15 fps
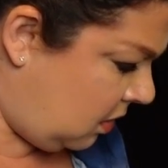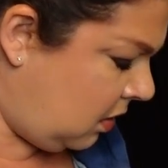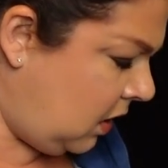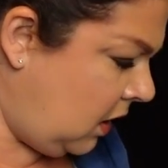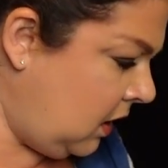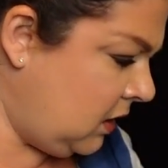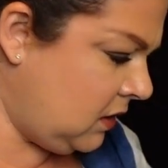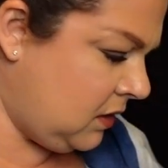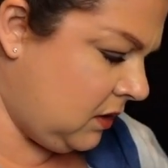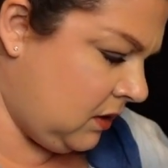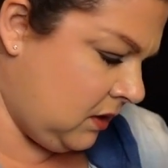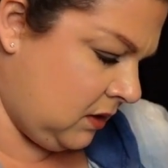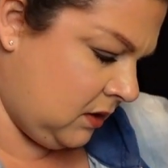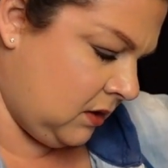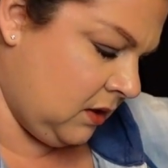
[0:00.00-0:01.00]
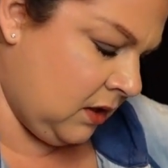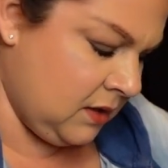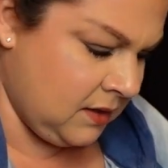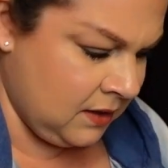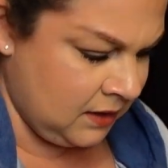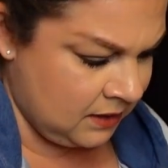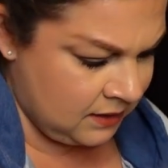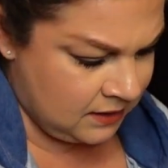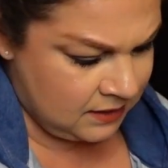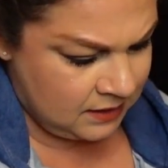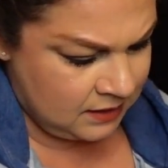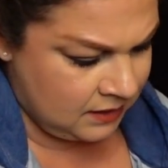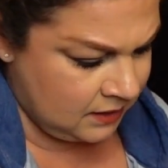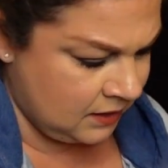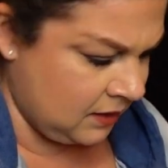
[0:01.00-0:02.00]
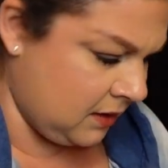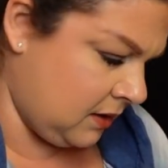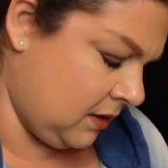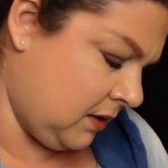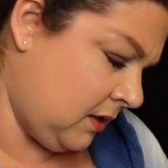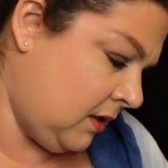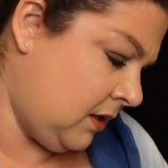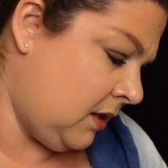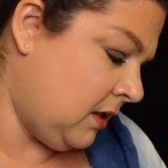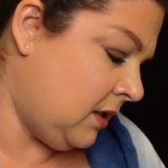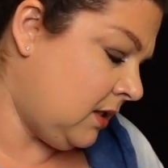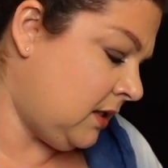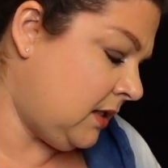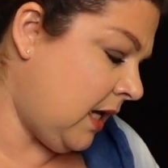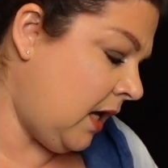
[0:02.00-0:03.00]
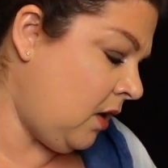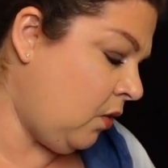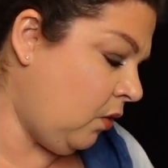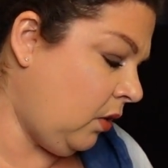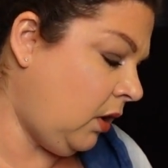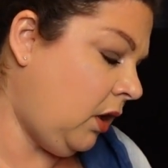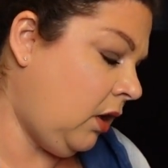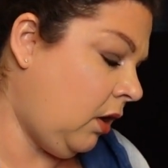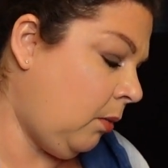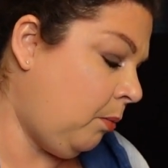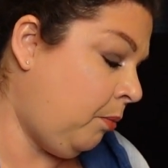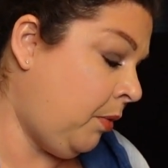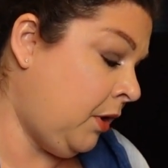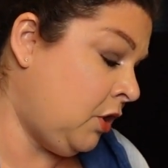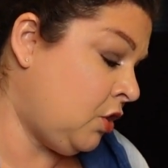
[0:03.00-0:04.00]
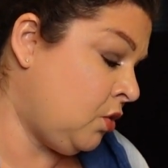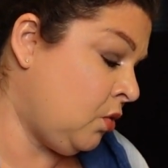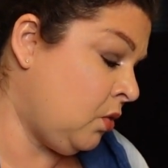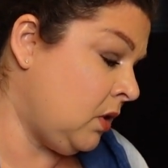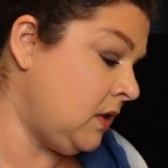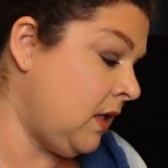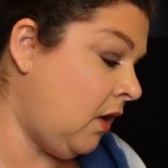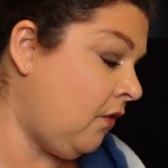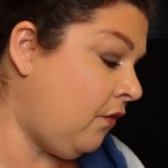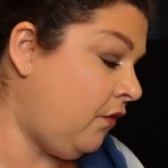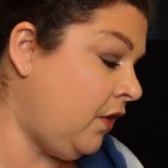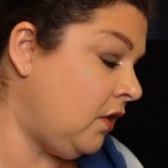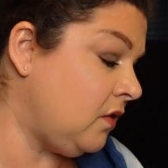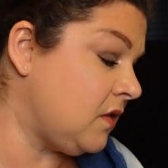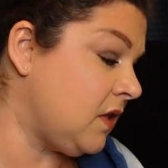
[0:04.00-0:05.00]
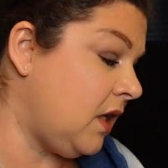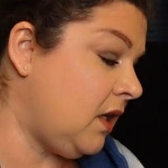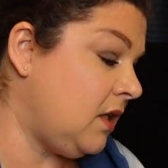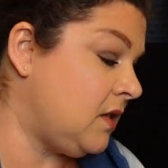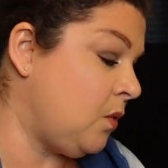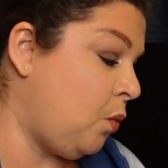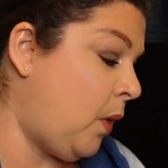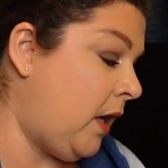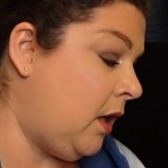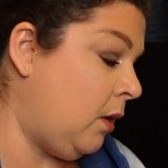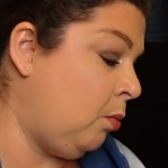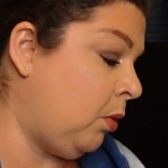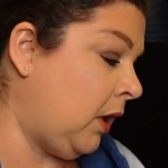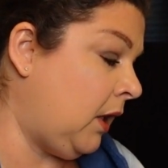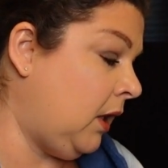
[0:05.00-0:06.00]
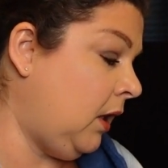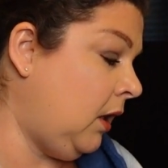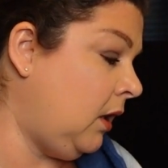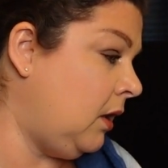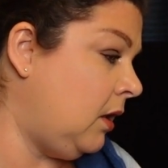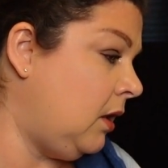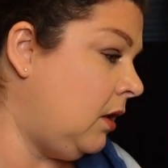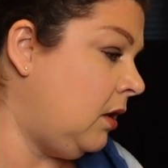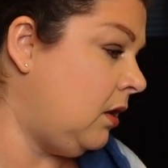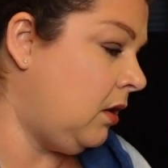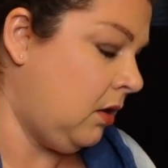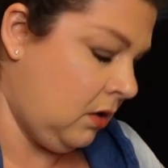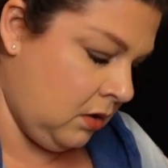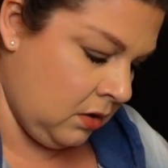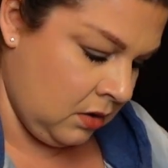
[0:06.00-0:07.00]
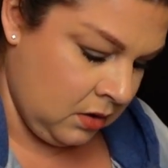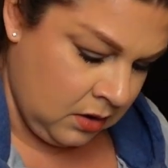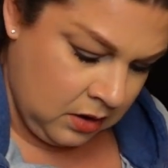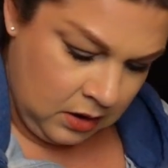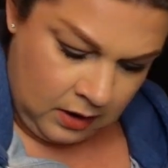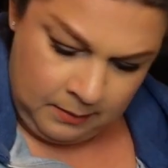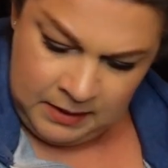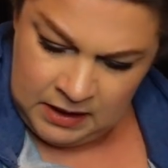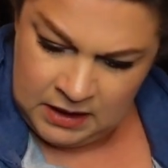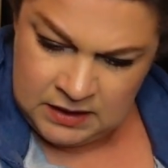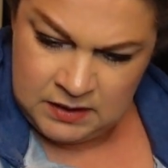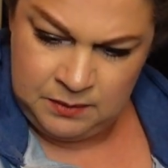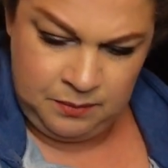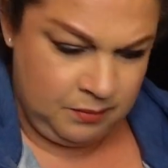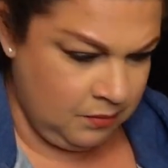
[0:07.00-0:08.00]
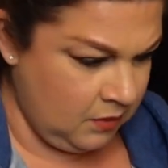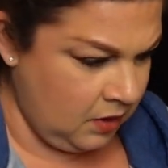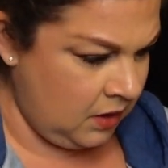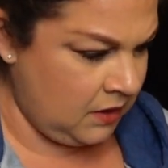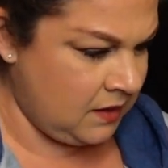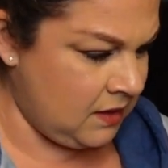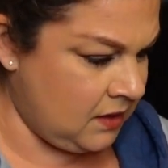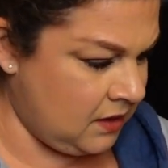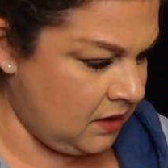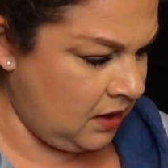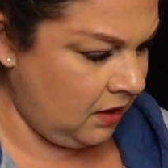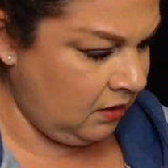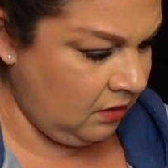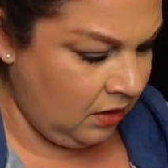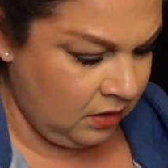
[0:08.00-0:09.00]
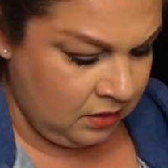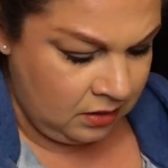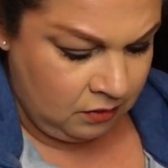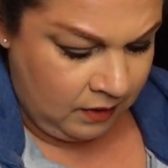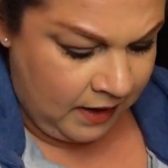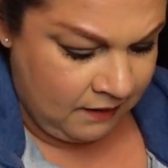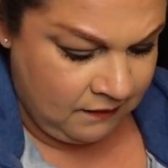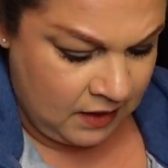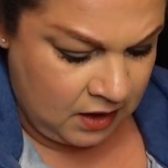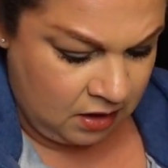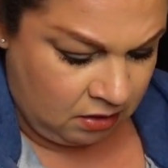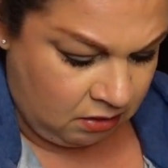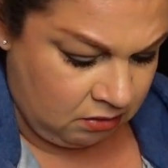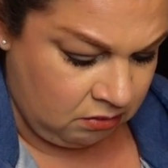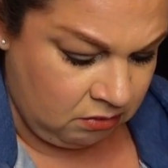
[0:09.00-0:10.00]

It doesn't say on here, but it sure as hell feels like it's a weighted blanket. I mean, it's a little heavy here.